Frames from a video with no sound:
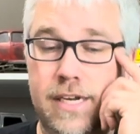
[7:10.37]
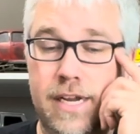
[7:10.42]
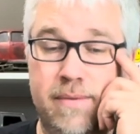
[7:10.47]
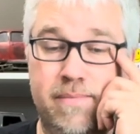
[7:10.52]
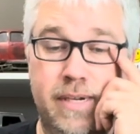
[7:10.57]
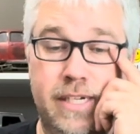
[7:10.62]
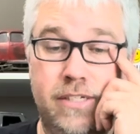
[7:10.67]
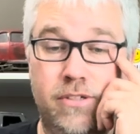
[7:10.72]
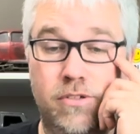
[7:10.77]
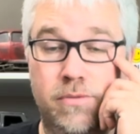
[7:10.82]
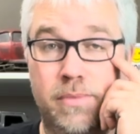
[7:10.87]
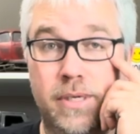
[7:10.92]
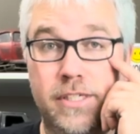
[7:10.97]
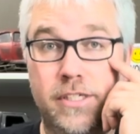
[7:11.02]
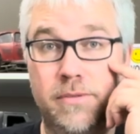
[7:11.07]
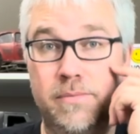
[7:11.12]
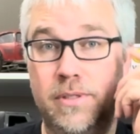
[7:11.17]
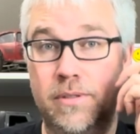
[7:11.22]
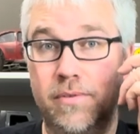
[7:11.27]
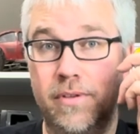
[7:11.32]
I may do a
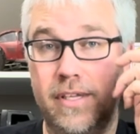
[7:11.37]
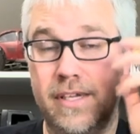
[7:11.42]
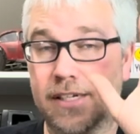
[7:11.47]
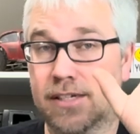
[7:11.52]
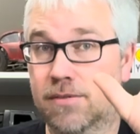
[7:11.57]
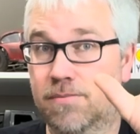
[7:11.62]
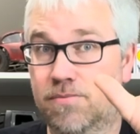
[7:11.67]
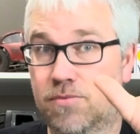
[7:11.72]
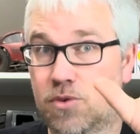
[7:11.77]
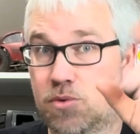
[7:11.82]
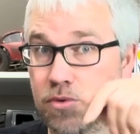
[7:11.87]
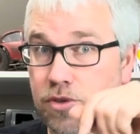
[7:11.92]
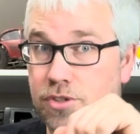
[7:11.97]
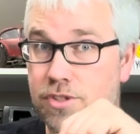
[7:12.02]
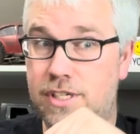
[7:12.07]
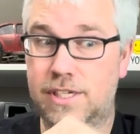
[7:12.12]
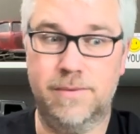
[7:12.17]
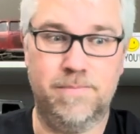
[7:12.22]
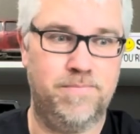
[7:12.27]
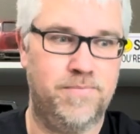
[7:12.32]
budget build with it. We'll
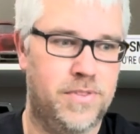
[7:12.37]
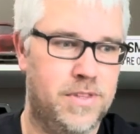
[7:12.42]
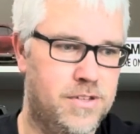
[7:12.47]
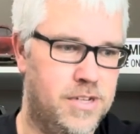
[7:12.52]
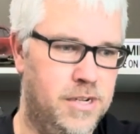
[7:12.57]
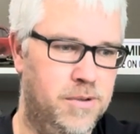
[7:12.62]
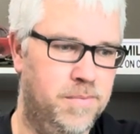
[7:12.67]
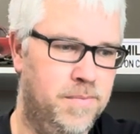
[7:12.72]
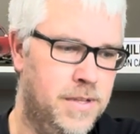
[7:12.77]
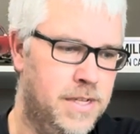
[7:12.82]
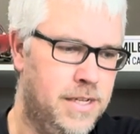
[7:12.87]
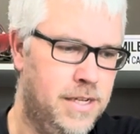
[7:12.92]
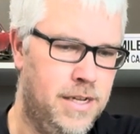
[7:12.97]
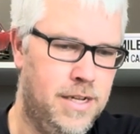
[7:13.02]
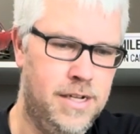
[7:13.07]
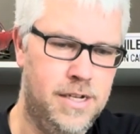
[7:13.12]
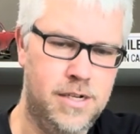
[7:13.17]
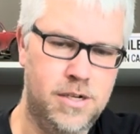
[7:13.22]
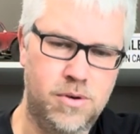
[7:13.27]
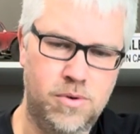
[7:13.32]
see. So
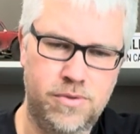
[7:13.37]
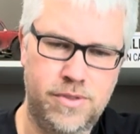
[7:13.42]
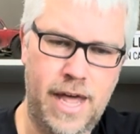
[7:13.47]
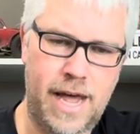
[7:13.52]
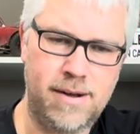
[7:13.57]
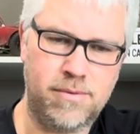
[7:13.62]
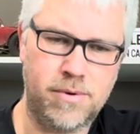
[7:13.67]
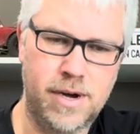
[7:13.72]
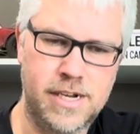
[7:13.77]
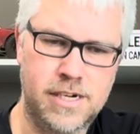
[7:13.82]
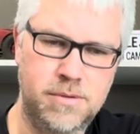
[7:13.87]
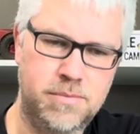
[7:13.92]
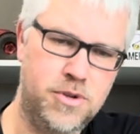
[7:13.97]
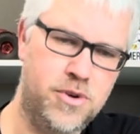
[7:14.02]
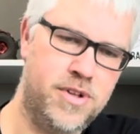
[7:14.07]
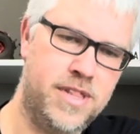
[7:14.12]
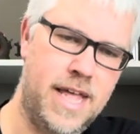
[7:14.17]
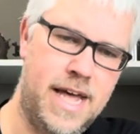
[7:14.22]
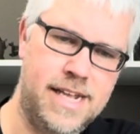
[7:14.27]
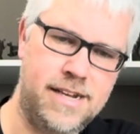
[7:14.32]
that wound up
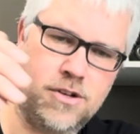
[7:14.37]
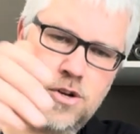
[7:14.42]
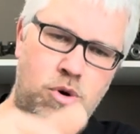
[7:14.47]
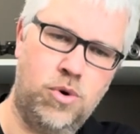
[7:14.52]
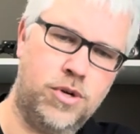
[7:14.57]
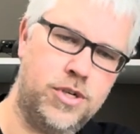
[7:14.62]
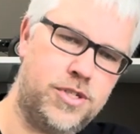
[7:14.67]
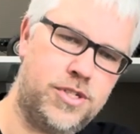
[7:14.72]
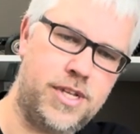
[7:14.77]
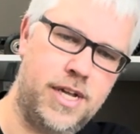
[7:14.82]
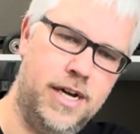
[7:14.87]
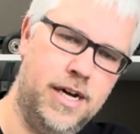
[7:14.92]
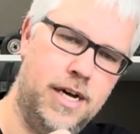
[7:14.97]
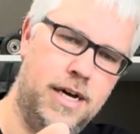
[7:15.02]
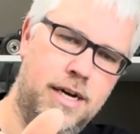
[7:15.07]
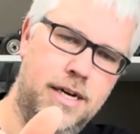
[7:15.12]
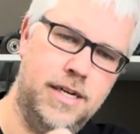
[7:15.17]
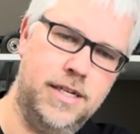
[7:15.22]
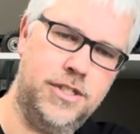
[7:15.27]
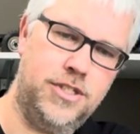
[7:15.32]
doing that. Of course,
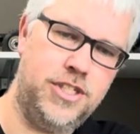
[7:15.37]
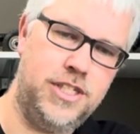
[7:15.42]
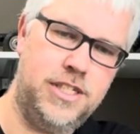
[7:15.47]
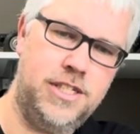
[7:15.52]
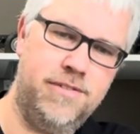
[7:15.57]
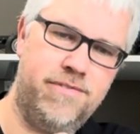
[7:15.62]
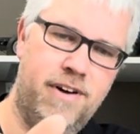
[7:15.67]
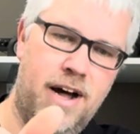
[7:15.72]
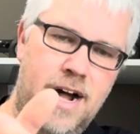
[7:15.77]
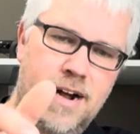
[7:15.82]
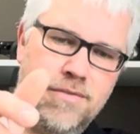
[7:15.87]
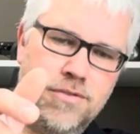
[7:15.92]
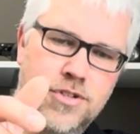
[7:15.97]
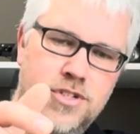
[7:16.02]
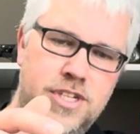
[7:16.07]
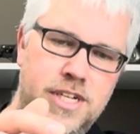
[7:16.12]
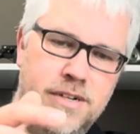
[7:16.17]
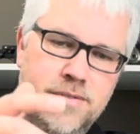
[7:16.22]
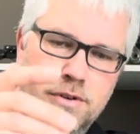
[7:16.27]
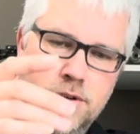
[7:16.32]
a GT5
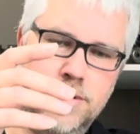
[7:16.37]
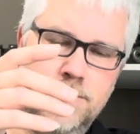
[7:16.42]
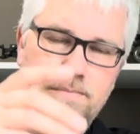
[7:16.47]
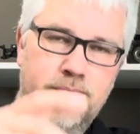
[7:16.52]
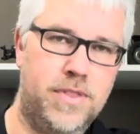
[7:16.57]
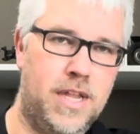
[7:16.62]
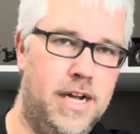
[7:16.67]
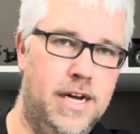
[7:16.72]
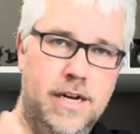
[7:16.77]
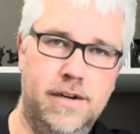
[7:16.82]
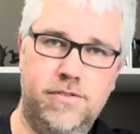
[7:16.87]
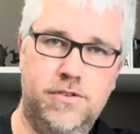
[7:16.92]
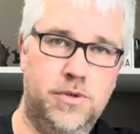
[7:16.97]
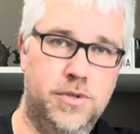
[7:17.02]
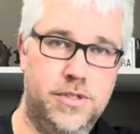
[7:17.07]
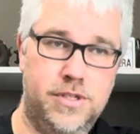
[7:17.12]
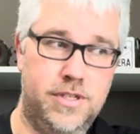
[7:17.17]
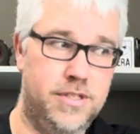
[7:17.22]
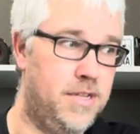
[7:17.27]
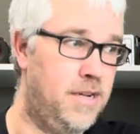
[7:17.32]
receiver, of
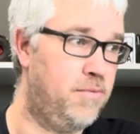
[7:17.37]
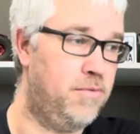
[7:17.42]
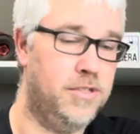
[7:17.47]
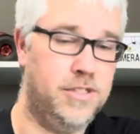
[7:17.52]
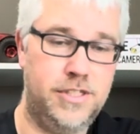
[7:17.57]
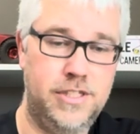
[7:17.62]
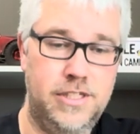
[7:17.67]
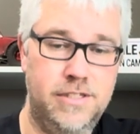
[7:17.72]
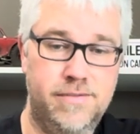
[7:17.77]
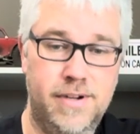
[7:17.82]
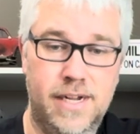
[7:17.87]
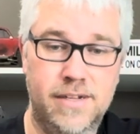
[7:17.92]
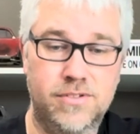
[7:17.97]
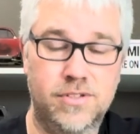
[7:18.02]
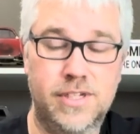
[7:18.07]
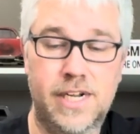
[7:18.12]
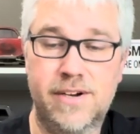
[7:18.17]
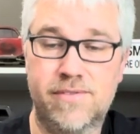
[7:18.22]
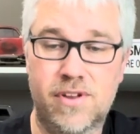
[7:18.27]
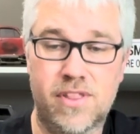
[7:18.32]
course, because I run GT5s
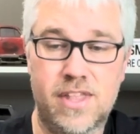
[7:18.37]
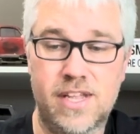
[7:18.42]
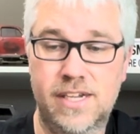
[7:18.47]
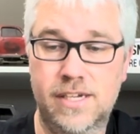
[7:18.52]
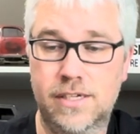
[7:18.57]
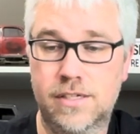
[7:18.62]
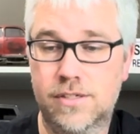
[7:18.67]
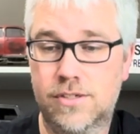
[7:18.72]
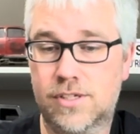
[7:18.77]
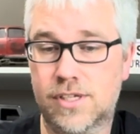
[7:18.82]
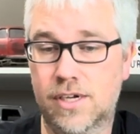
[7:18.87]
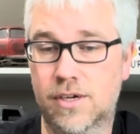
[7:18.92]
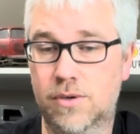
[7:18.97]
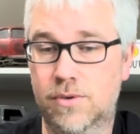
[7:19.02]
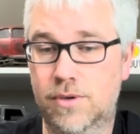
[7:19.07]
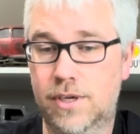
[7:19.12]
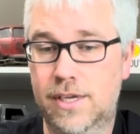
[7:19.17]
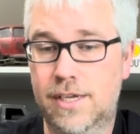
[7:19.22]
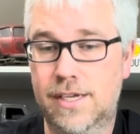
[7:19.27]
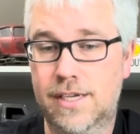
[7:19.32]
on everything. So
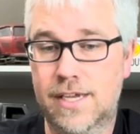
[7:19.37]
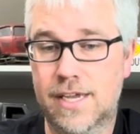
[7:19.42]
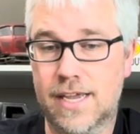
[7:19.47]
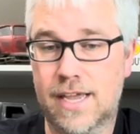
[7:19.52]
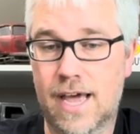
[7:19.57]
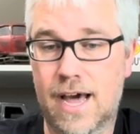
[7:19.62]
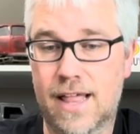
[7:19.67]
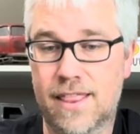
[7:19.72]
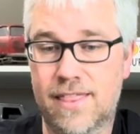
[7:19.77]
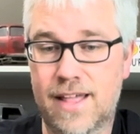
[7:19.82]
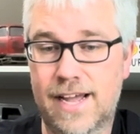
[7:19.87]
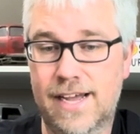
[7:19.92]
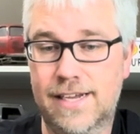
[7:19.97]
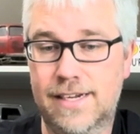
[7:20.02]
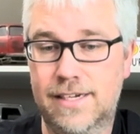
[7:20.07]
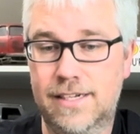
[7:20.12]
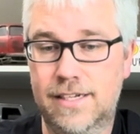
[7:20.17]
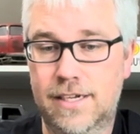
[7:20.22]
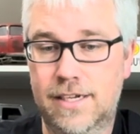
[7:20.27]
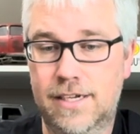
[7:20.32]
it got that.
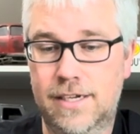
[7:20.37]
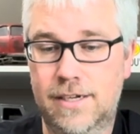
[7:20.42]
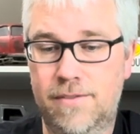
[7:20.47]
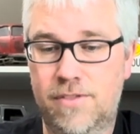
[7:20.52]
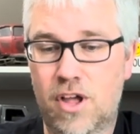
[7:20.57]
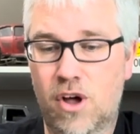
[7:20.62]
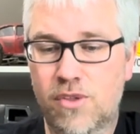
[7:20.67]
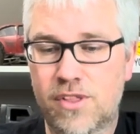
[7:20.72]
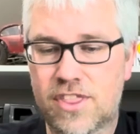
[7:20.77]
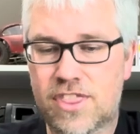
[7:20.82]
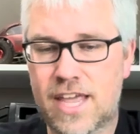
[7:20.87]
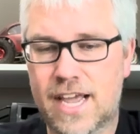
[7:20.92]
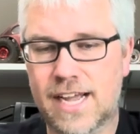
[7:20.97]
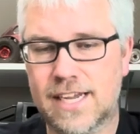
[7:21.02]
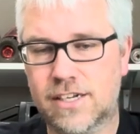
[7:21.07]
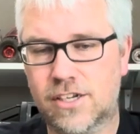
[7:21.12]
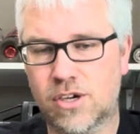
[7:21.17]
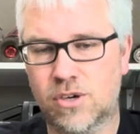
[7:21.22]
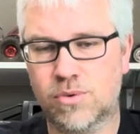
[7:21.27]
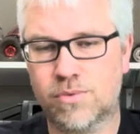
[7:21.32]
The only thing
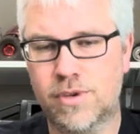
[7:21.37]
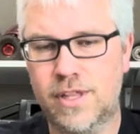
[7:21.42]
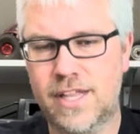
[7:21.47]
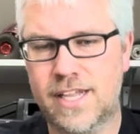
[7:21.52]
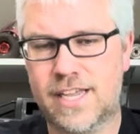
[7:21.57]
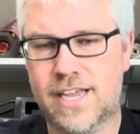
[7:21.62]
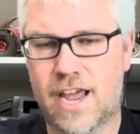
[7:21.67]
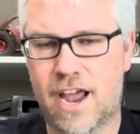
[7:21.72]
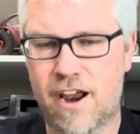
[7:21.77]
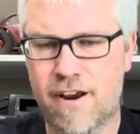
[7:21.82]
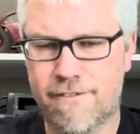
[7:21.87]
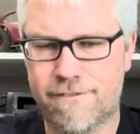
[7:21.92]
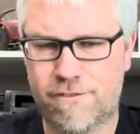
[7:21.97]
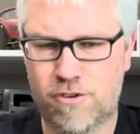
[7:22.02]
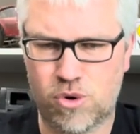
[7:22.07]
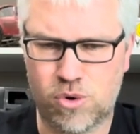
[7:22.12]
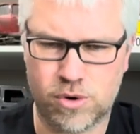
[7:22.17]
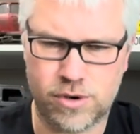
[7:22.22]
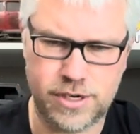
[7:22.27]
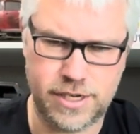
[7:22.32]
I don't really care
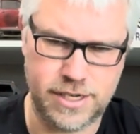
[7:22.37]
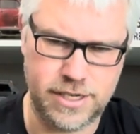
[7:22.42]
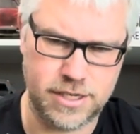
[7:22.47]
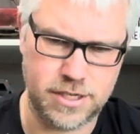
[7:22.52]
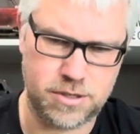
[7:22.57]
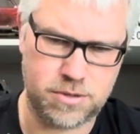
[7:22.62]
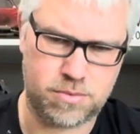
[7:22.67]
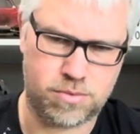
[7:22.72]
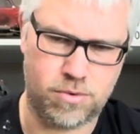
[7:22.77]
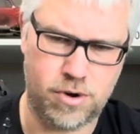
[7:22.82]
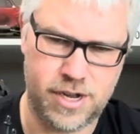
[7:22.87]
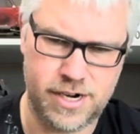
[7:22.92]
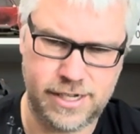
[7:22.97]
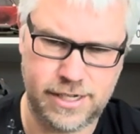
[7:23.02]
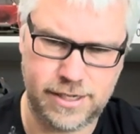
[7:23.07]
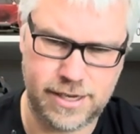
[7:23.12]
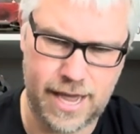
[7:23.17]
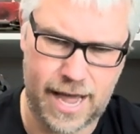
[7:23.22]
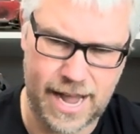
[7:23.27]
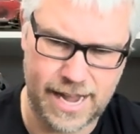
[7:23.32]
for is
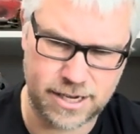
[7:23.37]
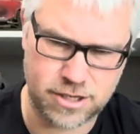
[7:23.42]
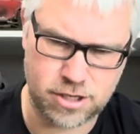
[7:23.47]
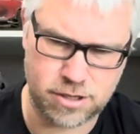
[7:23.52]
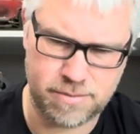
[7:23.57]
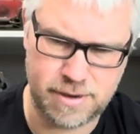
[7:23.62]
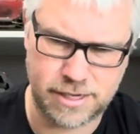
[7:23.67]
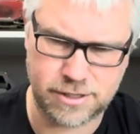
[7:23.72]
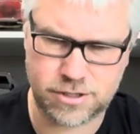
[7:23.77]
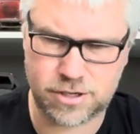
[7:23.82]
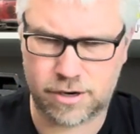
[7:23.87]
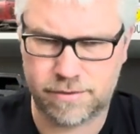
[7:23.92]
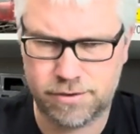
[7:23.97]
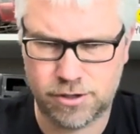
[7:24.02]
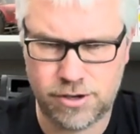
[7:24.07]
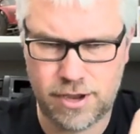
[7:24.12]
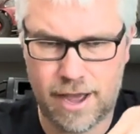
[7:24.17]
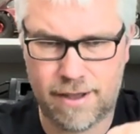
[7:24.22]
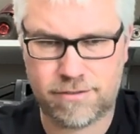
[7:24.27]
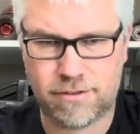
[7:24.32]
running axle mount servo.
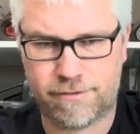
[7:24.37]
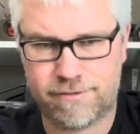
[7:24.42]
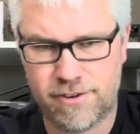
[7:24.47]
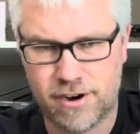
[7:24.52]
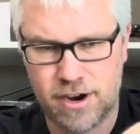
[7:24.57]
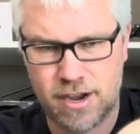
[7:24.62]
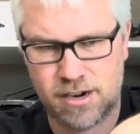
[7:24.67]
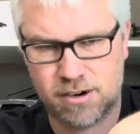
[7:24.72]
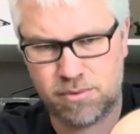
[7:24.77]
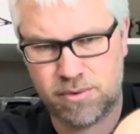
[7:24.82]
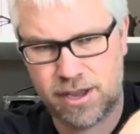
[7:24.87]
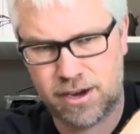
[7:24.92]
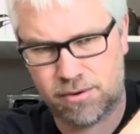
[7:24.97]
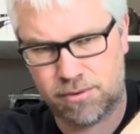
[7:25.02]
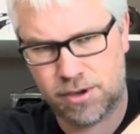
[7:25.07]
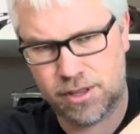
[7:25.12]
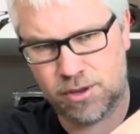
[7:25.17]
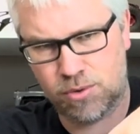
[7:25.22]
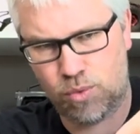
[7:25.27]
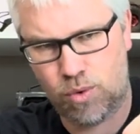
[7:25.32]
You have to figure out a way to
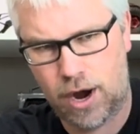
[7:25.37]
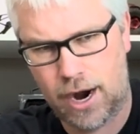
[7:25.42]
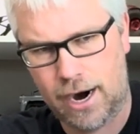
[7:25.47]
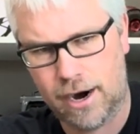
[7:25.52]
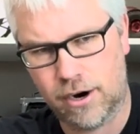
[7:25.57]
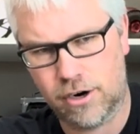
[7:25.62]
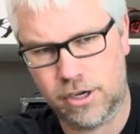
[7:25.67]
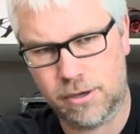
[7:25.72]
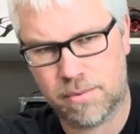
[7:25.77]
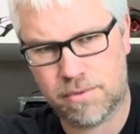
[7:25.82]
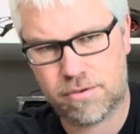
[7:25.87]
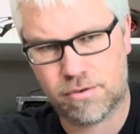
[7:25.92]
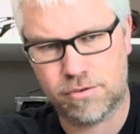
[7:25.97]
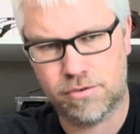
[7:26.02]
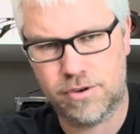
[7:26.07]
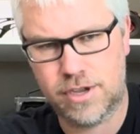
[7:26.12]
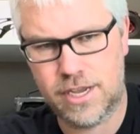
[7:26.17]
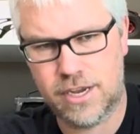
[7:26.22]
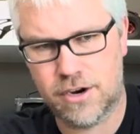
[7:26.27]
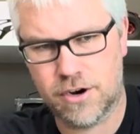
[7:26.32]
run the wire up through
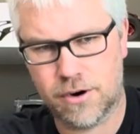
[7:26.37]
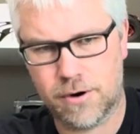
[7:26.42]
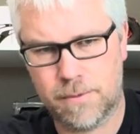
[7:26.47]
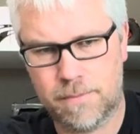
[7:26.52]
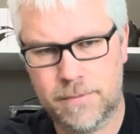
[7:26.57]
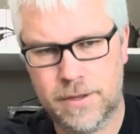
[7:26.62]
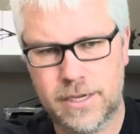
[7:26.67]
here.